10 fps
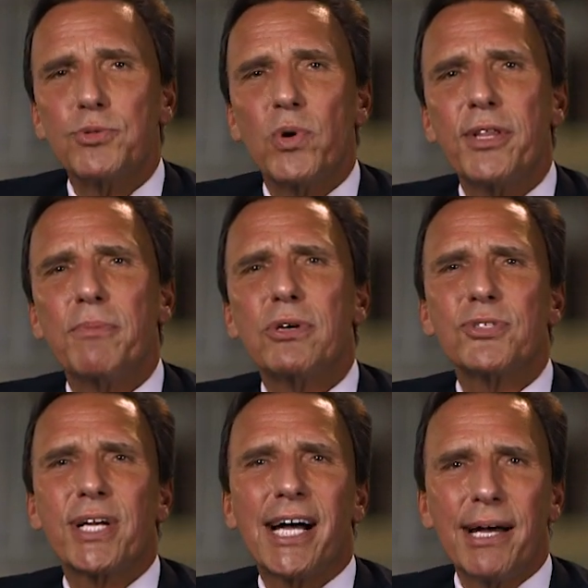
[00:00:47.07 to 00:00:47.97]
one of the
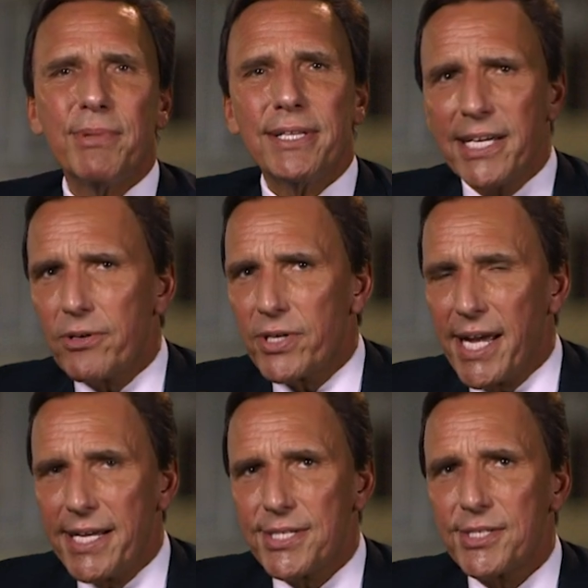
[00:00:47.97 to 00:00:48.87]
most common legal
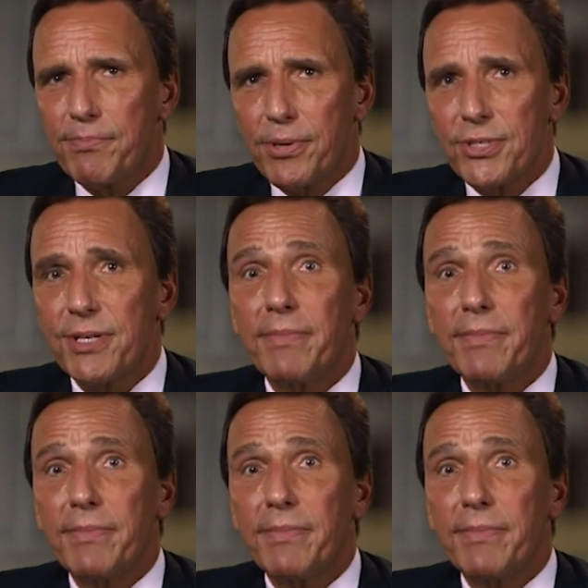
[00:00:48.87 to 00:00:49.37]
cases a person